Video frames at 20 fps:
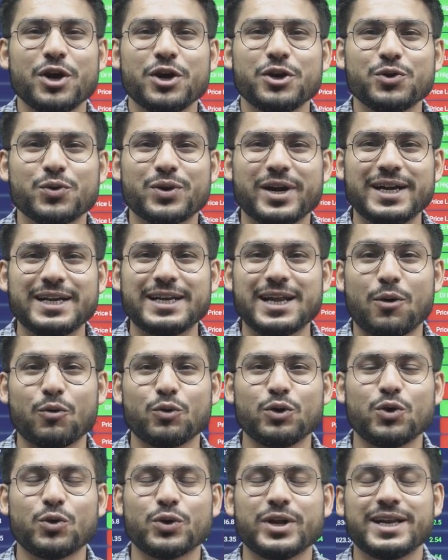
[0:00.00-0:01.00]
You can
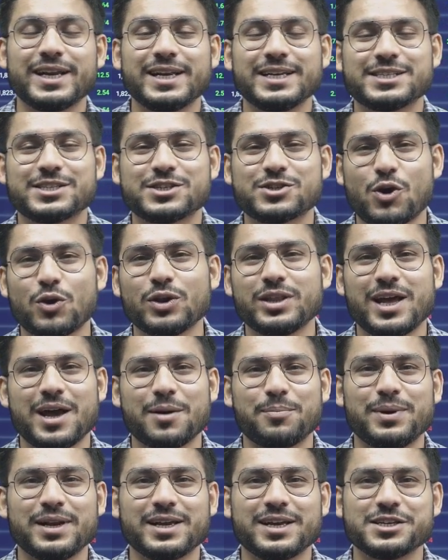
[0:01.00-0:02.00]
download and install the
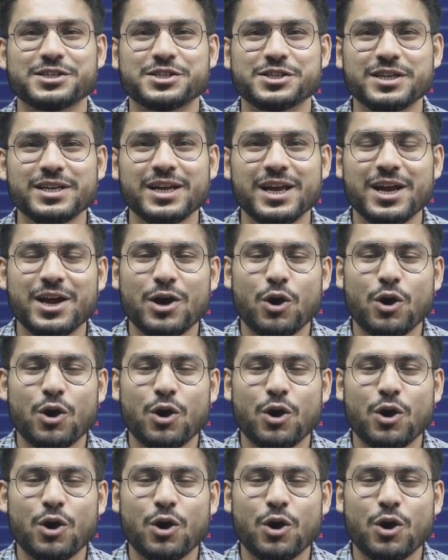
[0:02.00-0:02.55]
application.